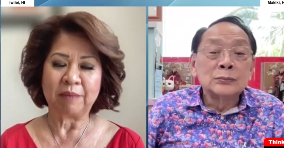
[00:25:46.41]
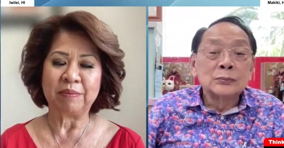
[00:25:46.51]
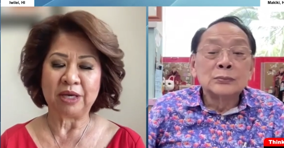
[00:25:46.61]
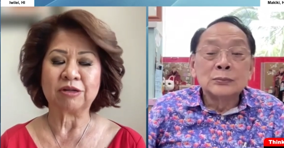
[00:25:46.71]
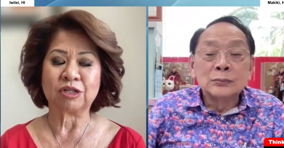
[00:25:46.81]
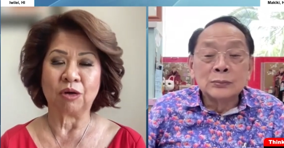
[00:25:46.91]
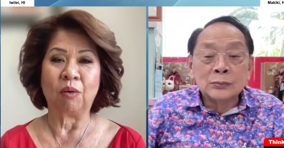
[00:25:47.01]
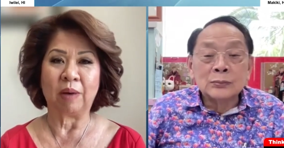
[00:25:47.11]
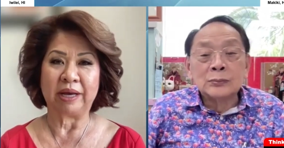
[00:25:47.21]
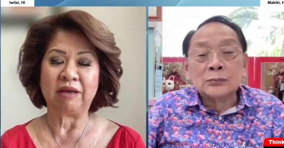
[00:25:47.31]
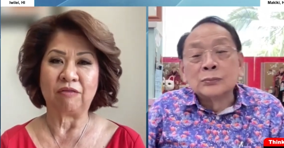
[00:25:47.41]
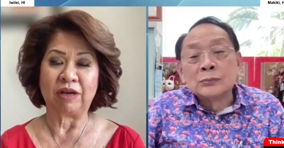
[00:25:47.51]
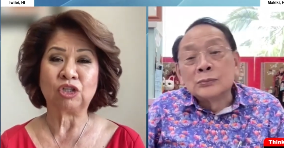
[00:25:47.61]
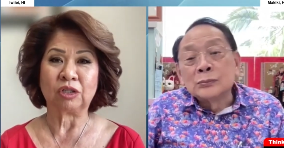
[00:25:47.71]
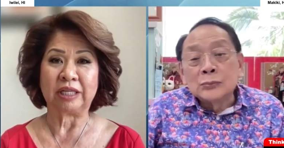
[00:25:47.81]
Speaker 1: come here to Hawaii
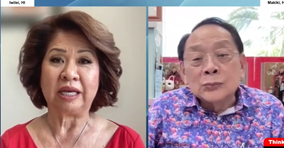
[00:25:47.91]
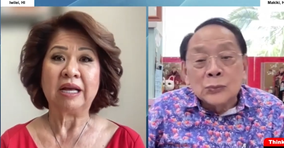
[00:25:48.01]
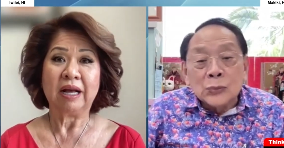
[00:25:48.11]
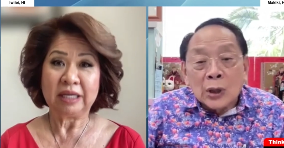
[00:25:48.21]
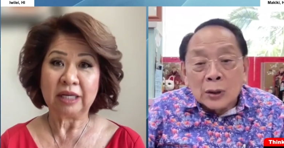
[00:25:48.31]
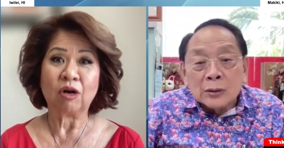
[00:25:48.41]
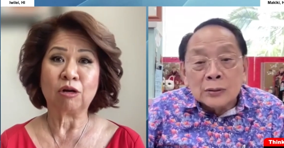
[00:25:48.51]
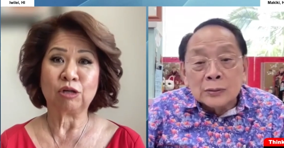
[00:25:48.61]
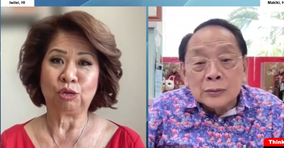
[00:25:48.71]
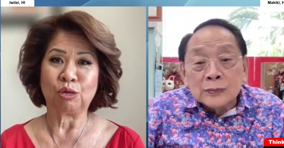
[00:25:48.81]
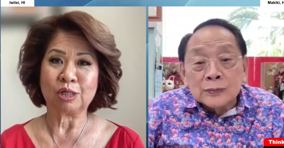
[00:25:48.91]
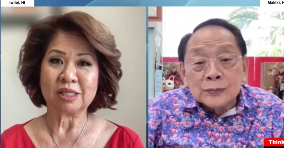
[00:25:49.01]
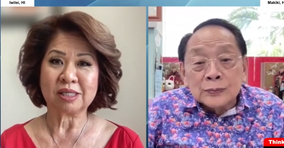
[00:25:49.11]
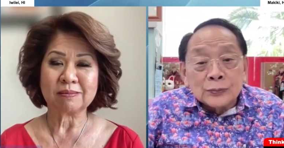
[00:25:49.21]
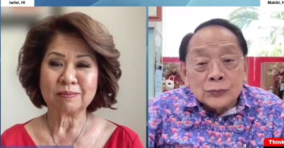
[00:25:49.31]
eventually, hit our
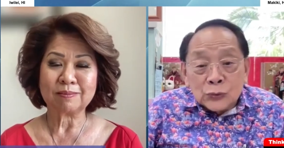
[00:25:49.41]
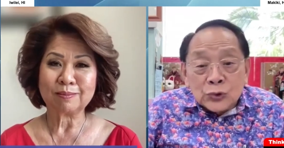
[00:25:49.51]
shores.